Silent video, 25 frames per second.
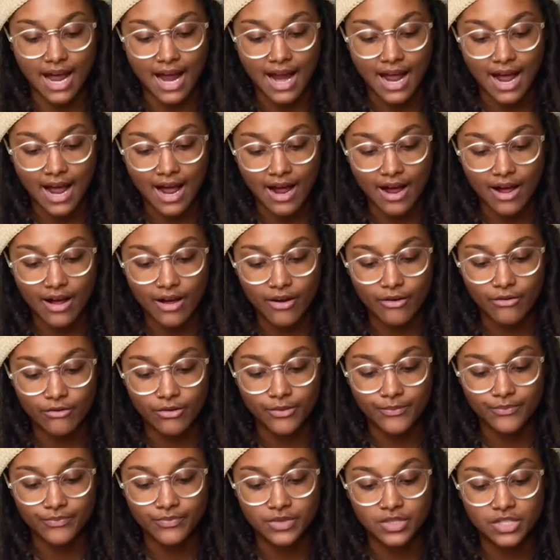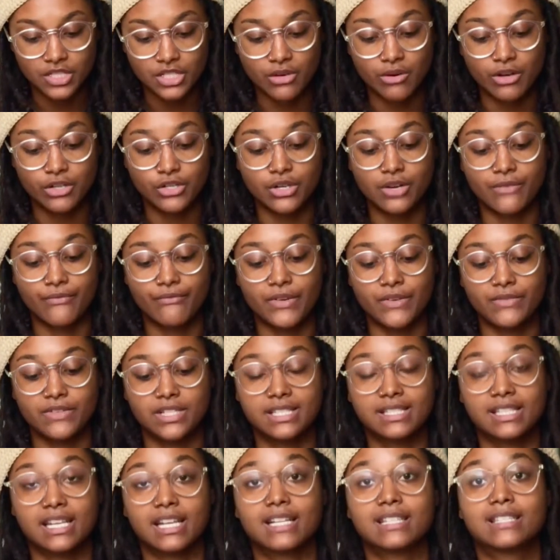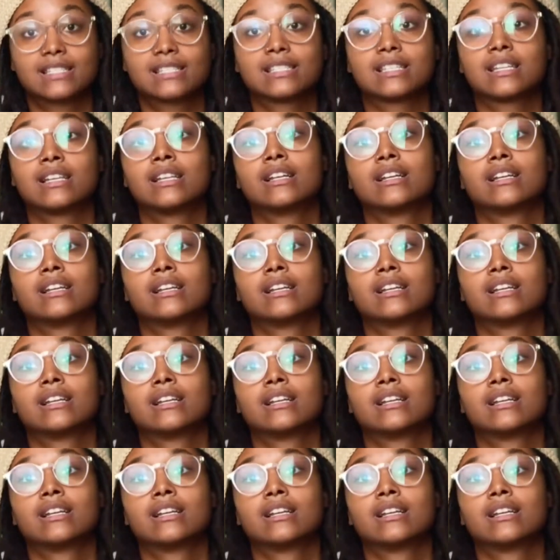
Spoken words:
have 256